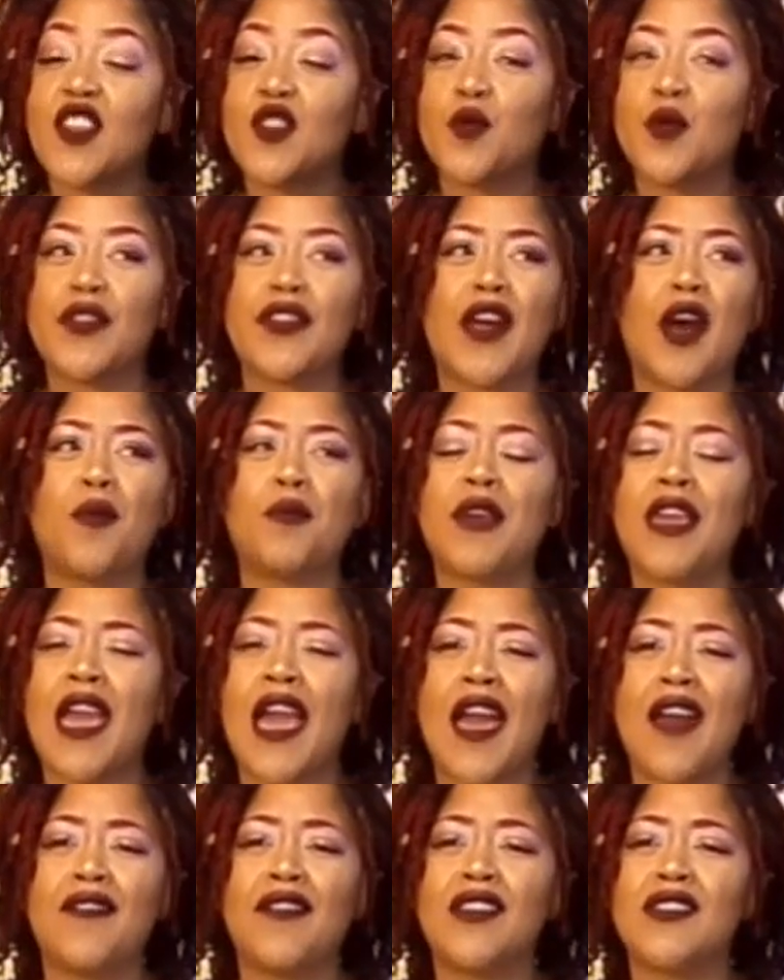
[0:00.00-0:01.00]
without me
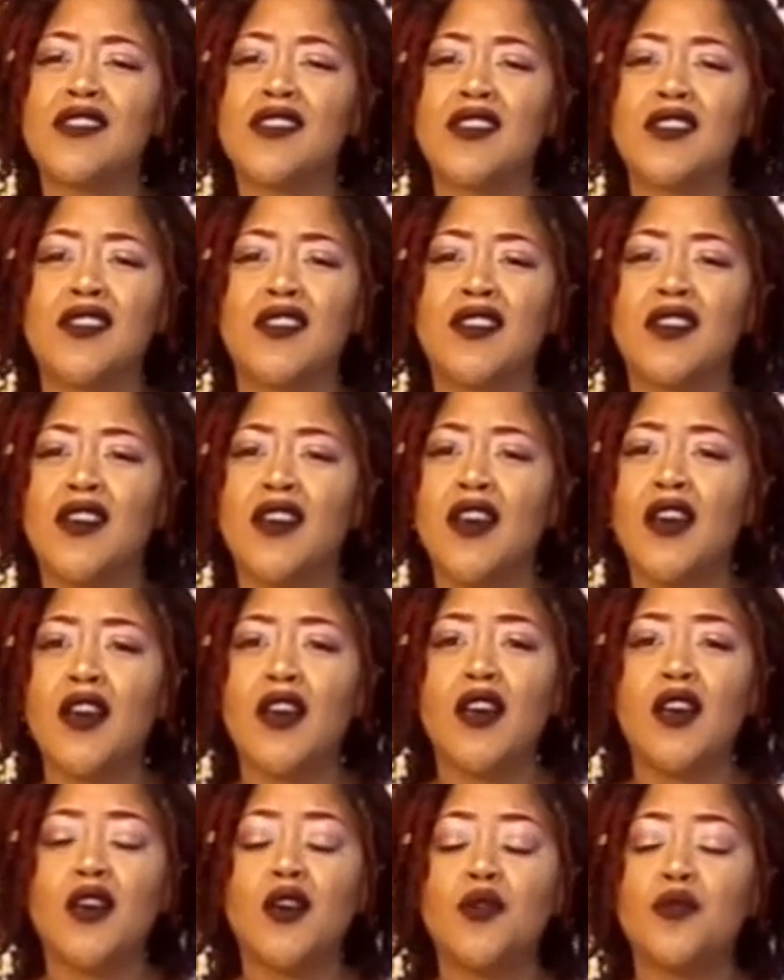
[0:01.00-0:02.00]
having to
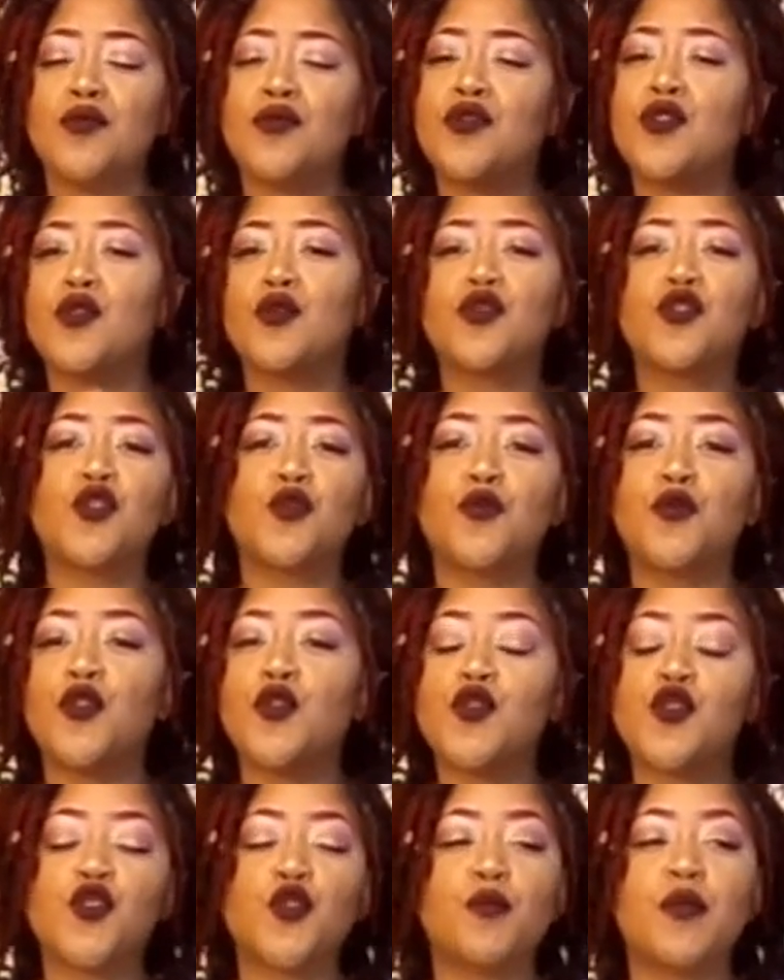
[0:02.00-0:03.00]

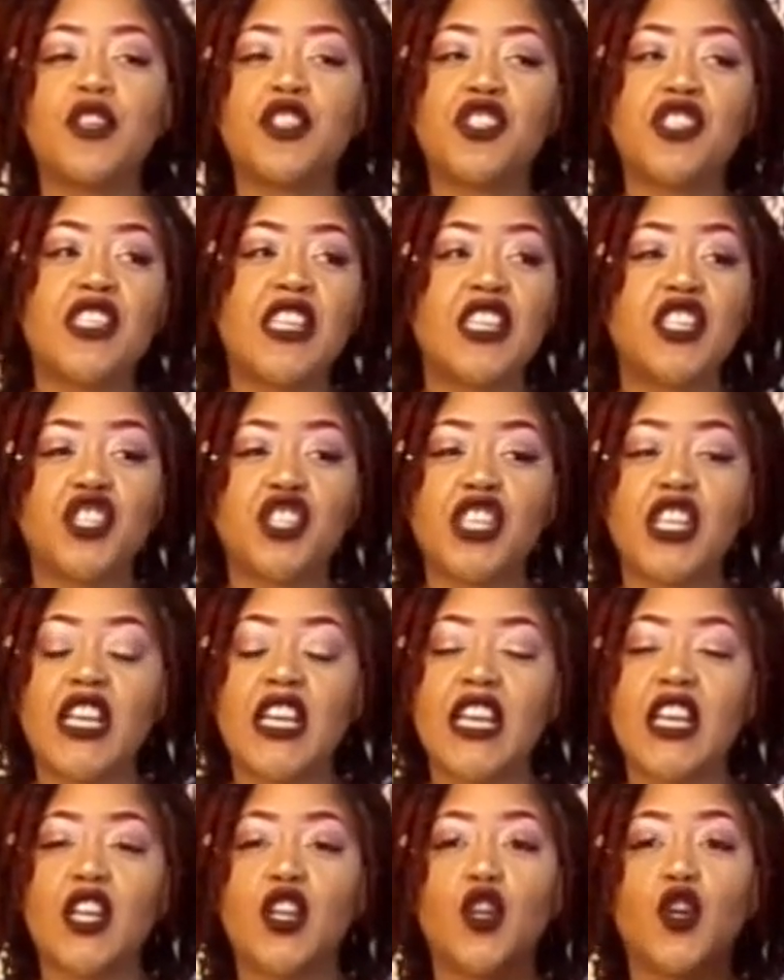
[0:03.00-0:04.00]
use too much
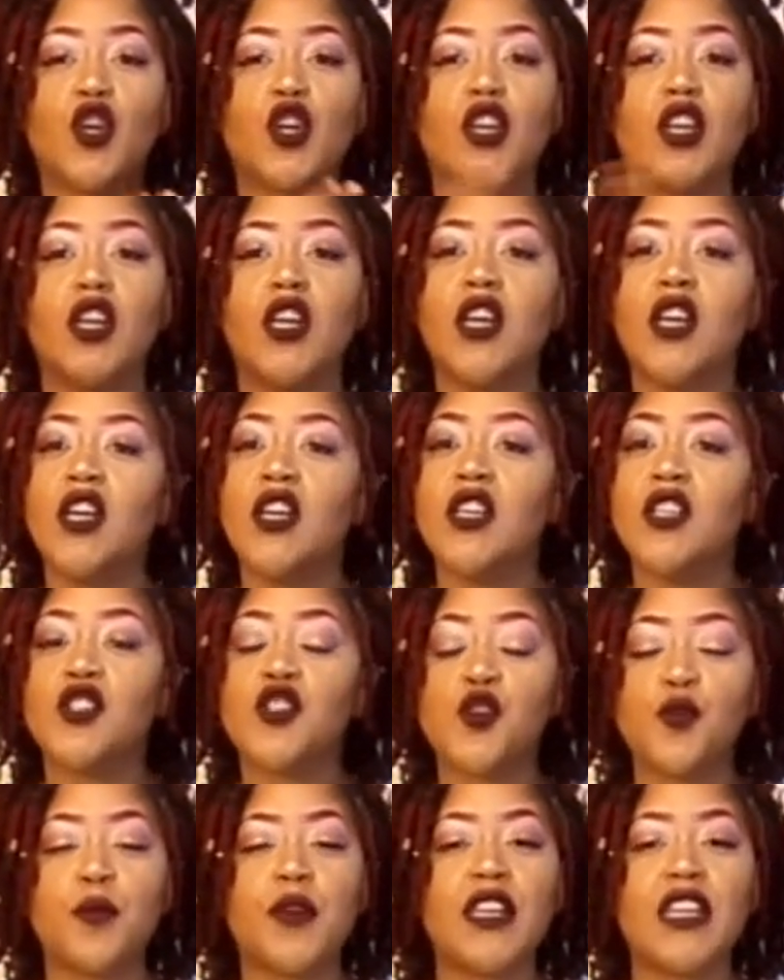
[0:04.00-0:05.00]
tension or
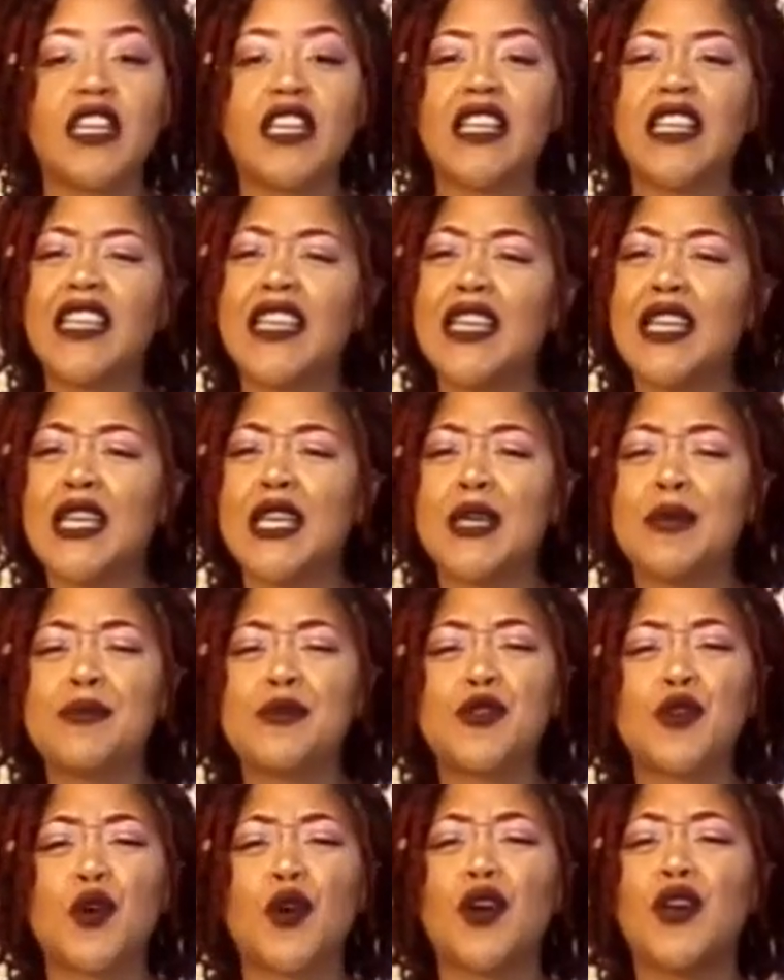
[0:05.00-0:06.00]
too many
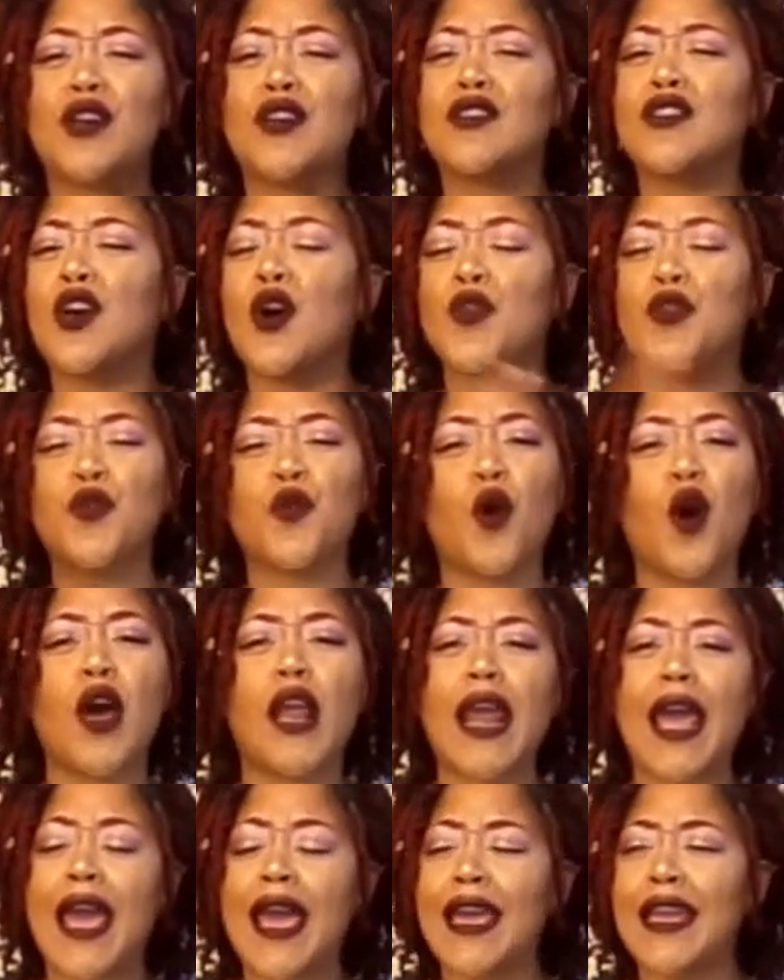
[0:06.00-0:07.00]
clips or go through all
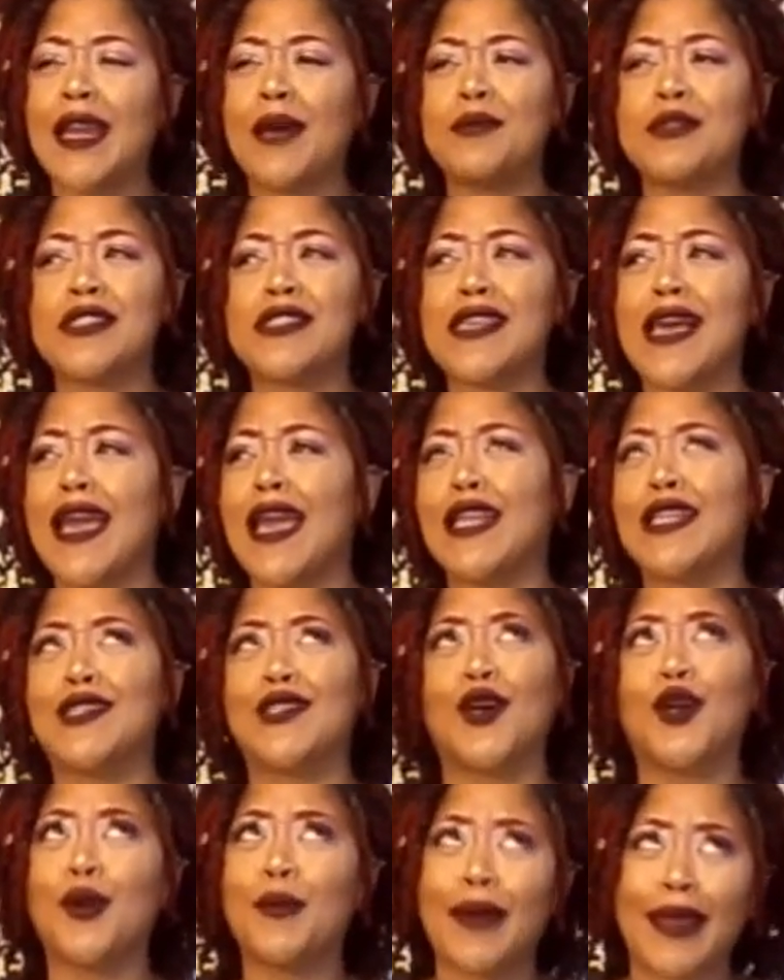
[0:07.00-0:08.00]
that. And I'm just like,
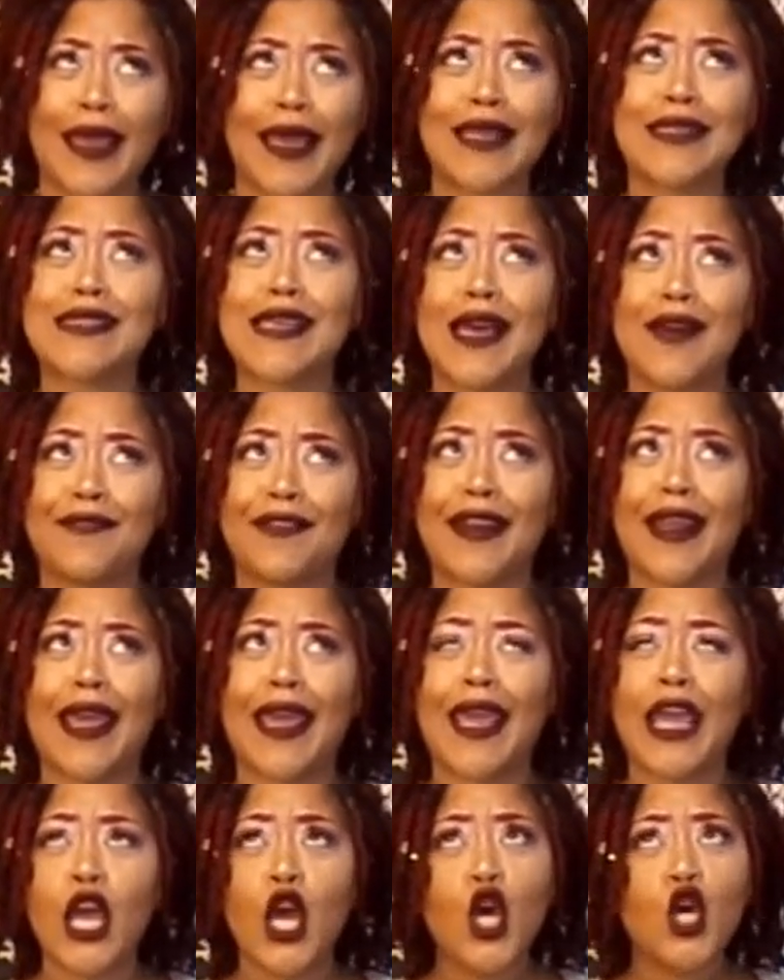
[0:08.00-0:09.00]
don't nobody got time for
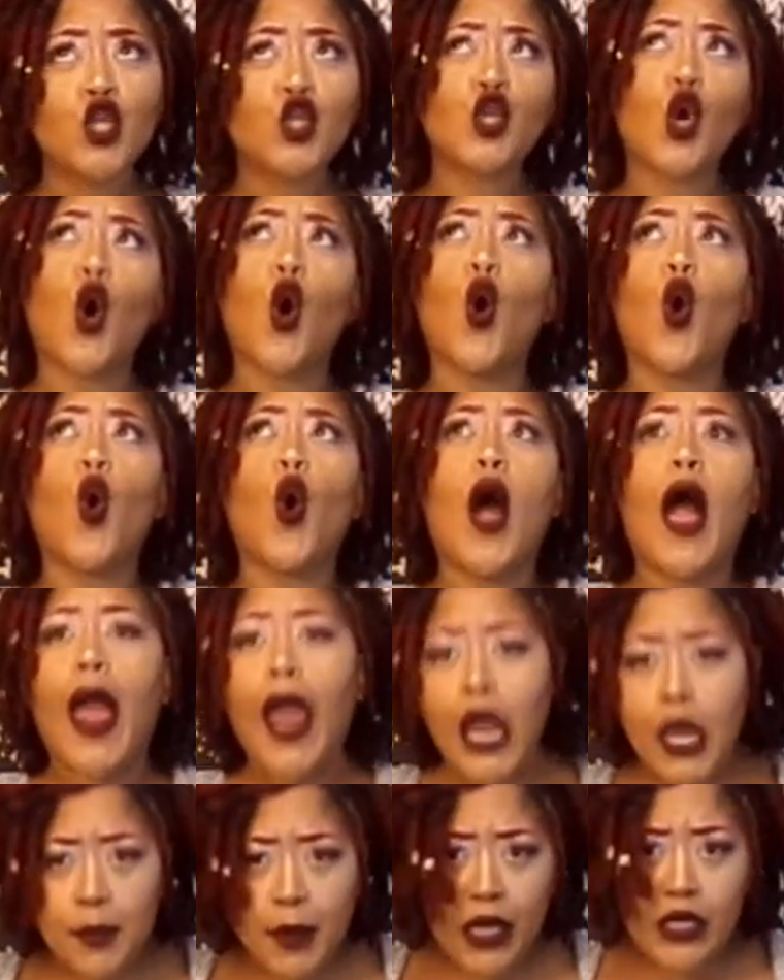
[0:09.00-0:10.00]
that, so I
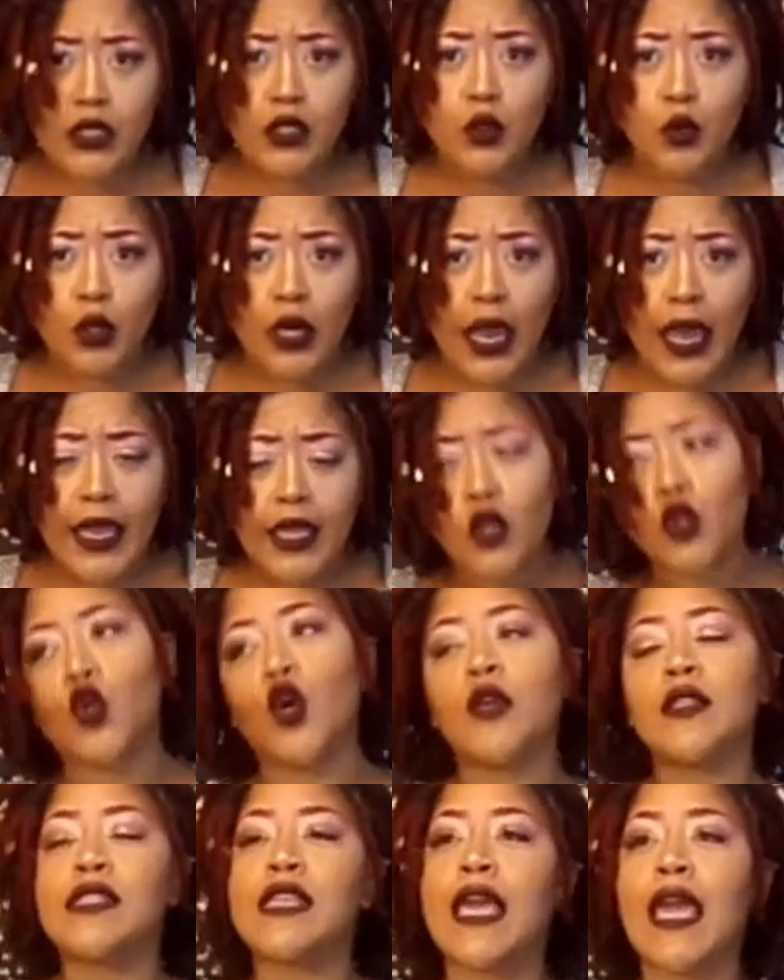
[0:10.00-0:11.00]
ain't about to do that, you know
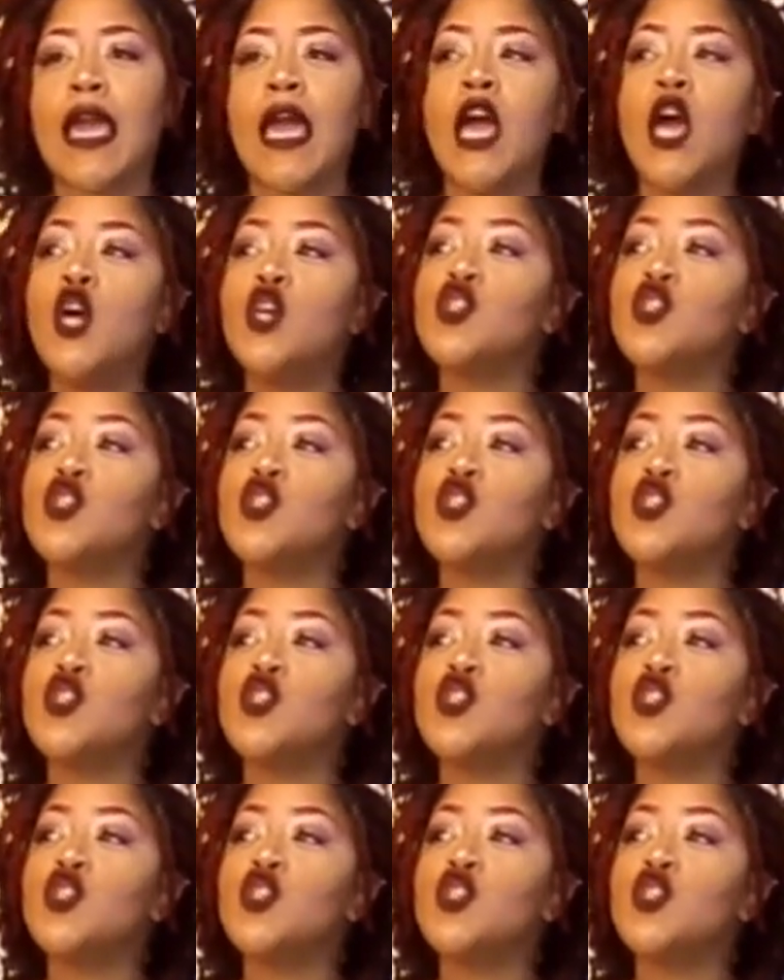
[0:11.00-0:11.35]
what I'm saying?